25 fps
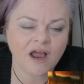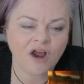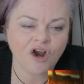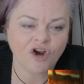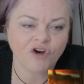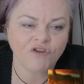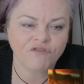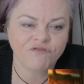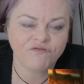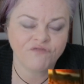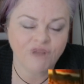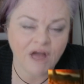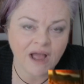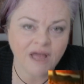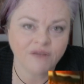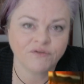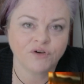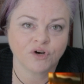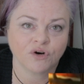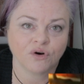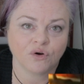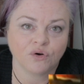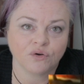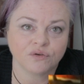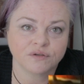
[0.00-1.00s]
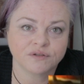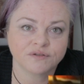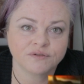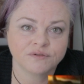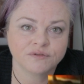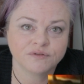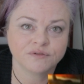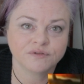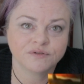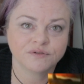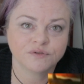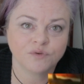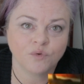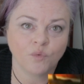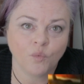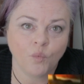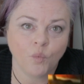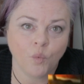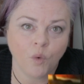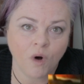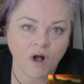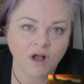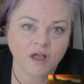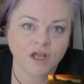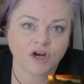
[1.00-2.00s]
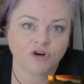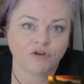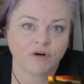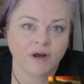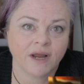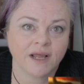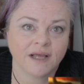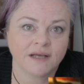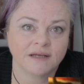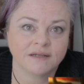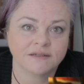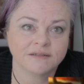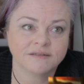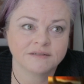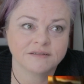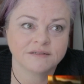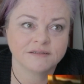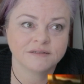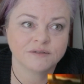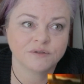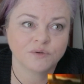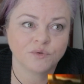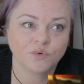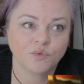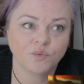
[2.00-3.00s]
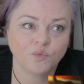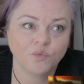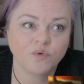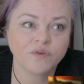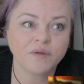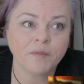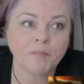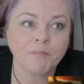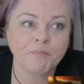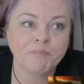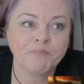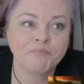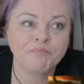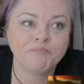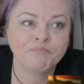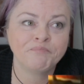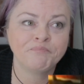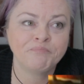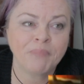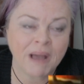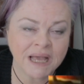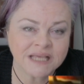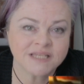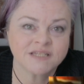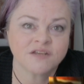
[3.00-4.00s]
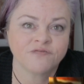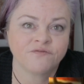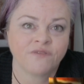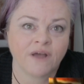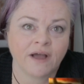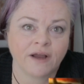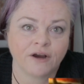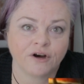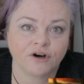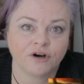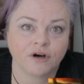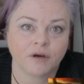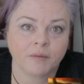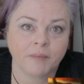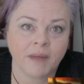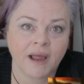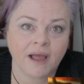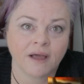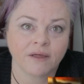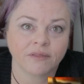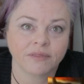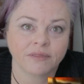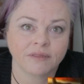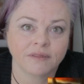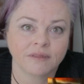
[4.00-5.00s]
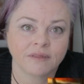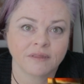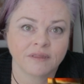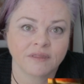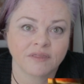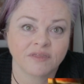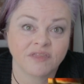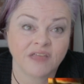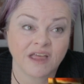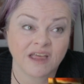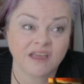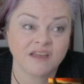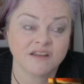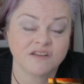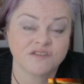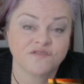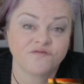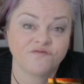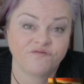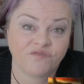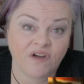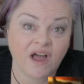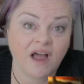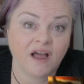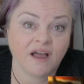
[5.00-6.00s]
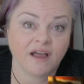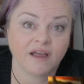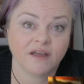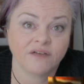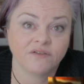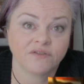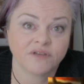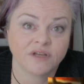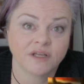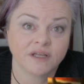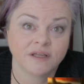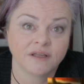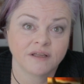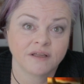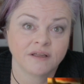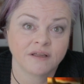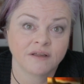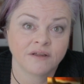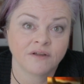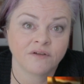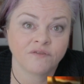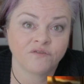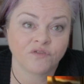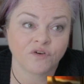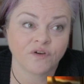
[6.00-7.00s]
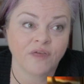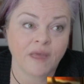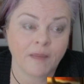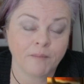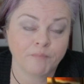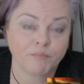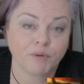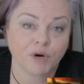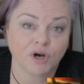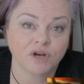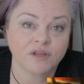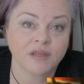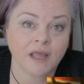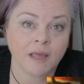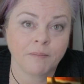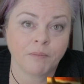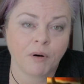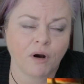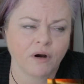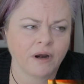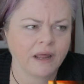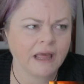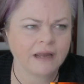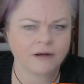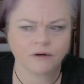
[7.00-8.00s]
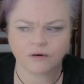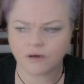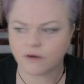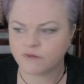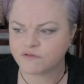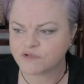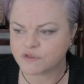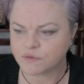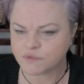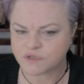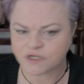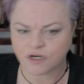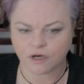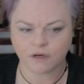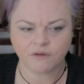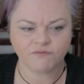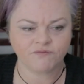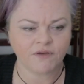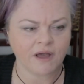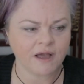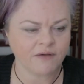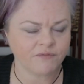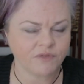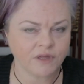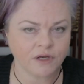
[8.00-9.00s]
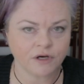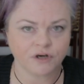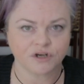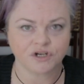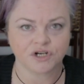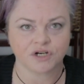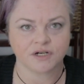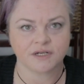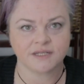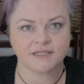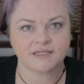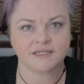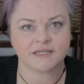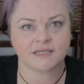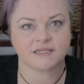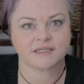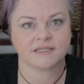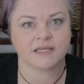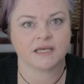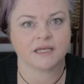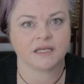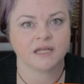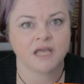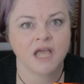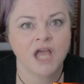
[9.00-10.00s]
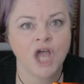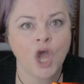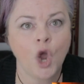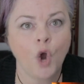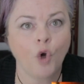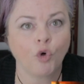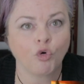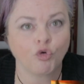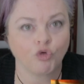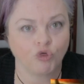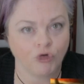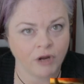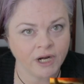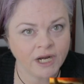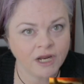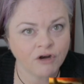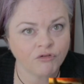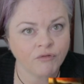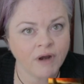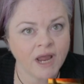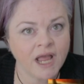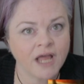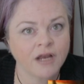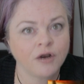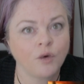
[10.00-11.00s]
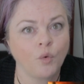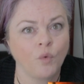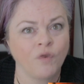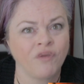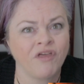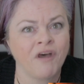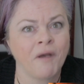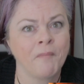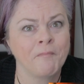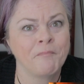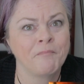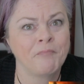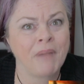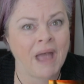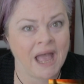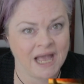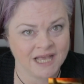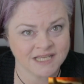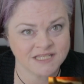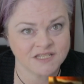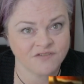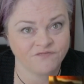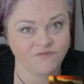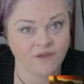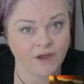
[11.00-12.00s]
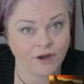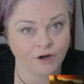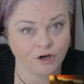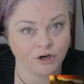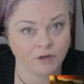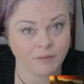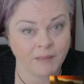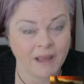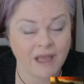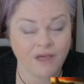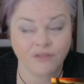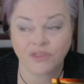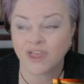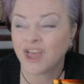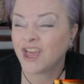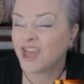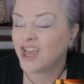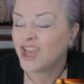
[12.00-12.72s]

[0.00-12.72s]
Her 5-year-old walking around with a pacifier in her mouth. That kid is 5. For that birthday party, I don't know if she was turning 5 then or turning 6 then, running around with a pacifier in her mouth.